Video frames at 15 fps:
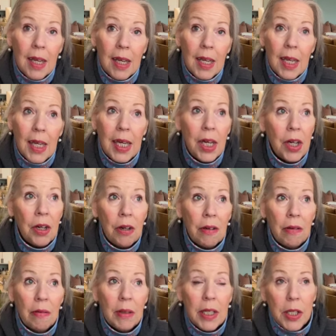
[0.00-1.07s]

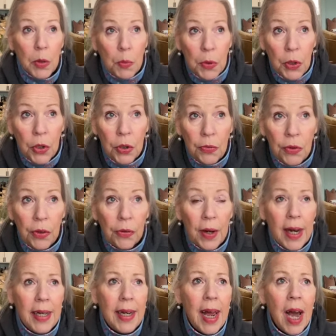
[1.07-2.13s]
Here, it's beautiful
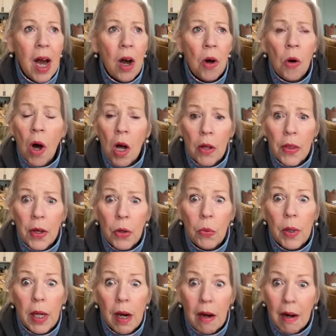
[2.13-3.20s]
right now, although
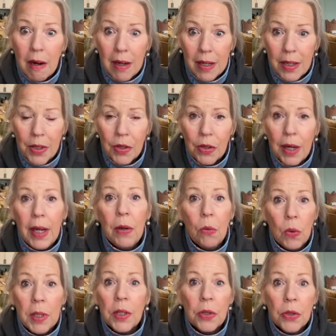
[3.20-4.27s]
we are under a
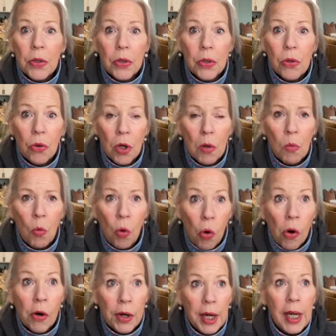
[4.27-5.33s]
winter storm
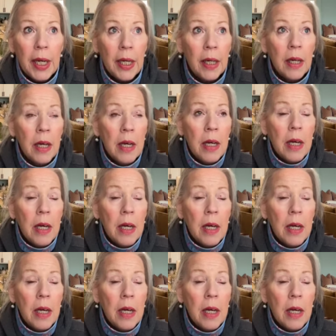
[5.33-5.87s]
warning.